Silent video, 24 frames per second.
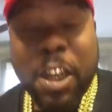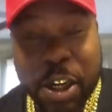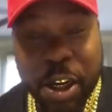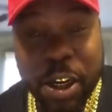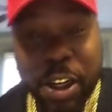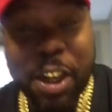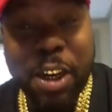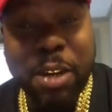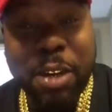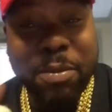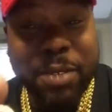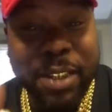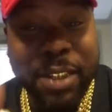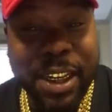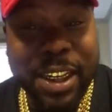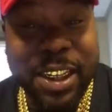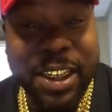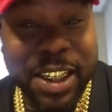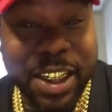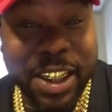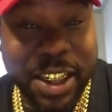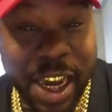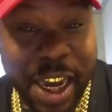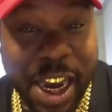Cook Up
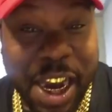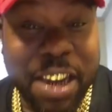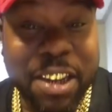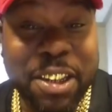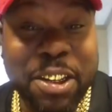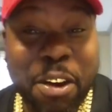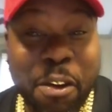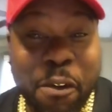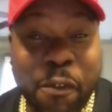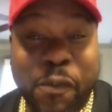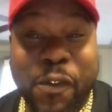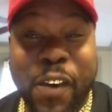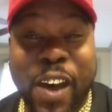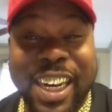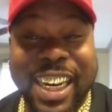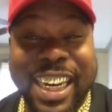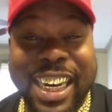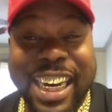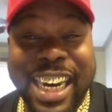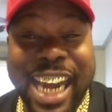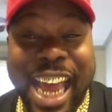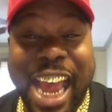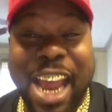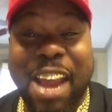just saved your
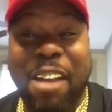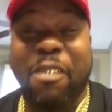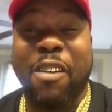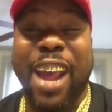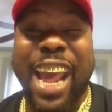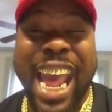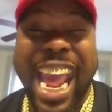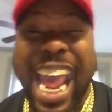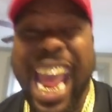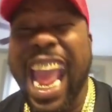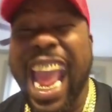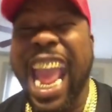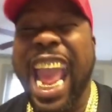fucking life.